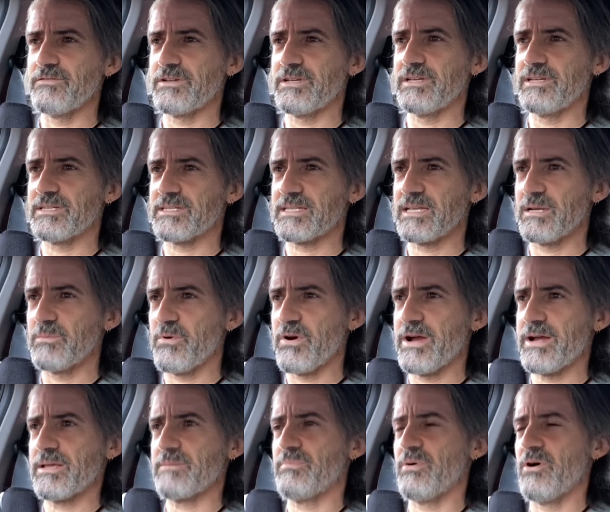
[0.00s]
year
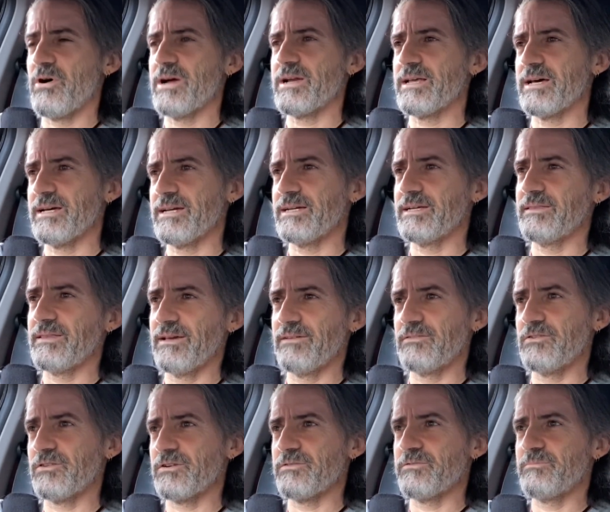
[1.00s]
celebrating Pi Day, and they've
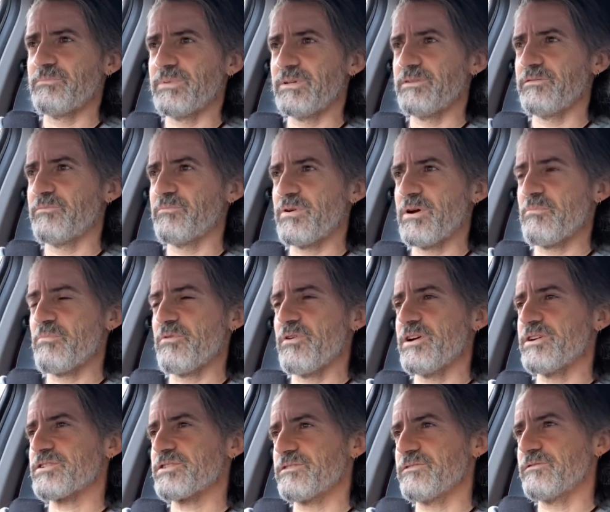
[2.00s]
got a bit of
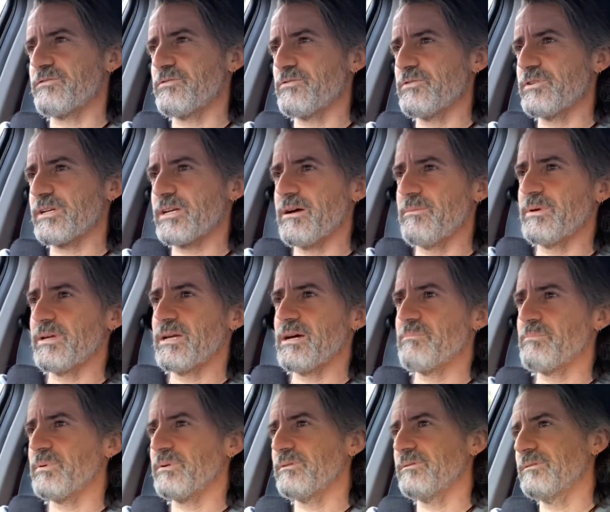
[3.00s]
preparation for it coming
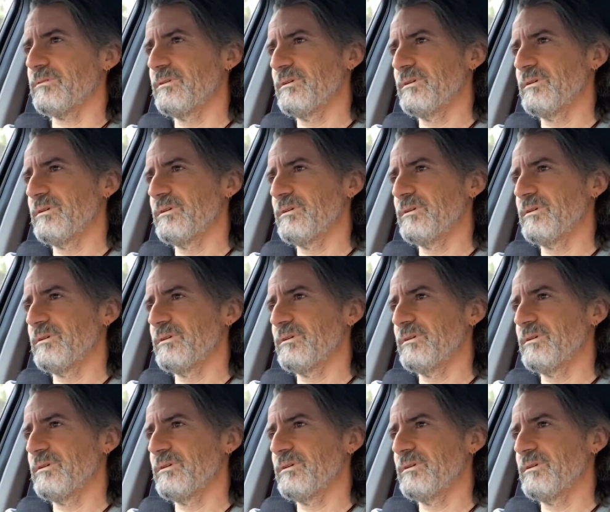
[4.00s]
up, and